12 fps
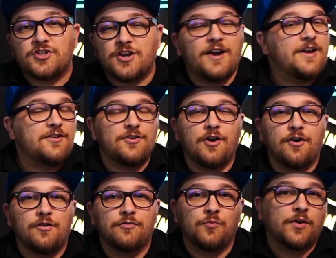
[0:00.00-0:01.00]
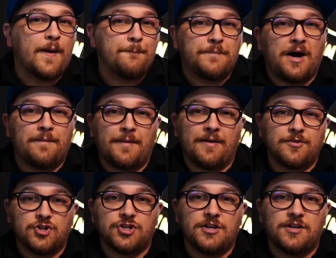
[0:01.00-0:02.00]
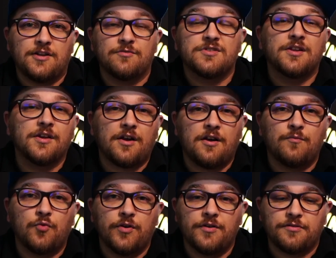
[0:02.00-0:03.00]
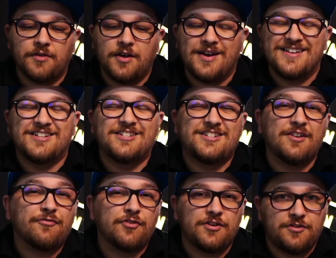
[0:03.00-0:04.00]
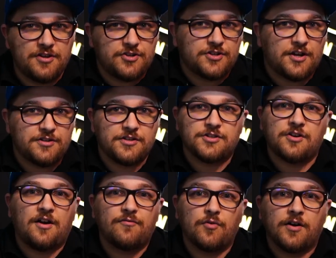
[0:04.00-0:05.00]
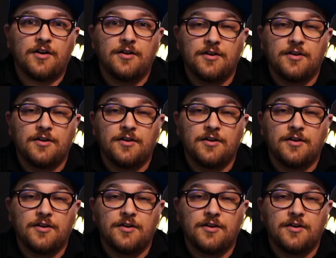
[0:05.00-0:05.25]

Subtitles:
I had known when I bought my machine it was going to come with a different digitizing software.